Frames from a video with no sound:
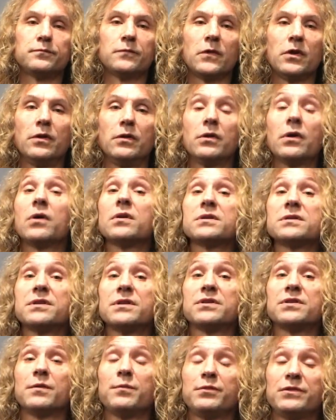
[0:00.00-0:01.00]
You'll notice
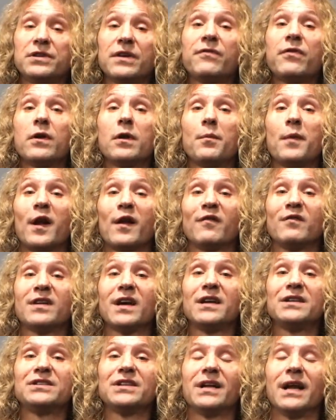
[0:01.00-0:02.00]
there's a different amount of
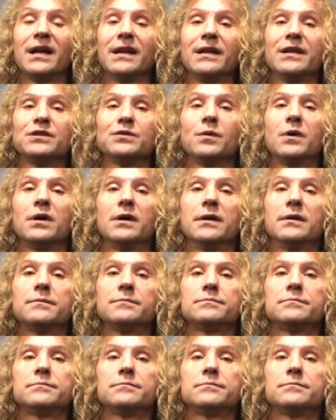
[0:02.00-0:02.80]
tension on each one.